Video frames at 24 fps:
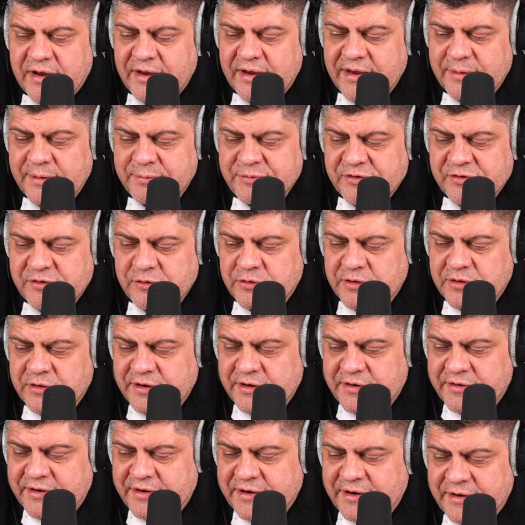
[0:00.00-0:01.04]
I
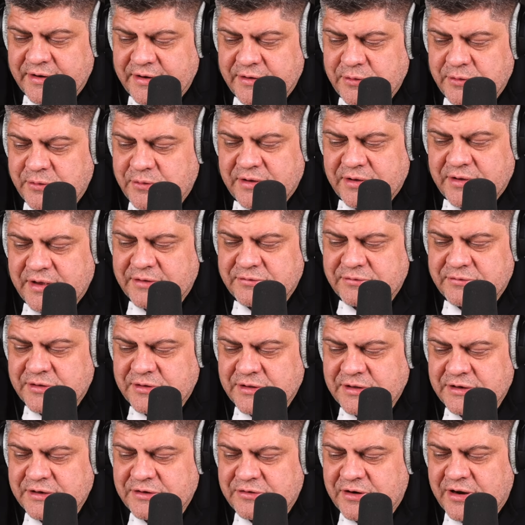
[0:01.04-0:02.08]
absolutely agree. You can't
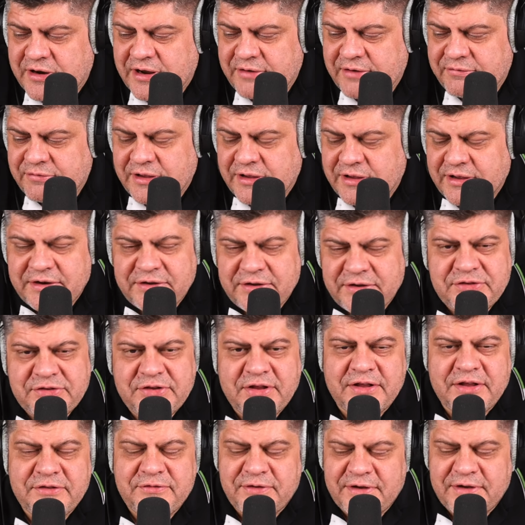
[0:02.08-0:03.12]
really drive Ladas
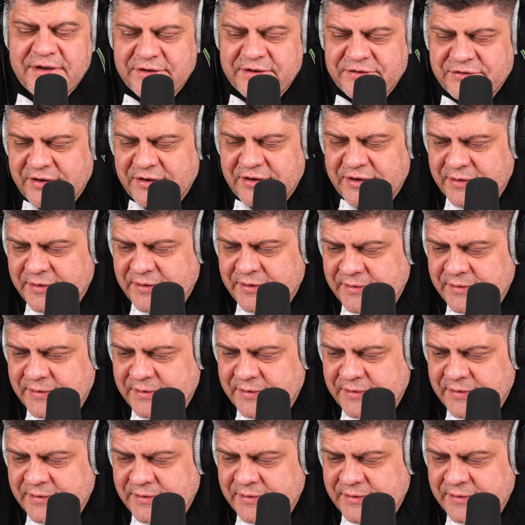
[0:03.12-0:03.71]
that fast.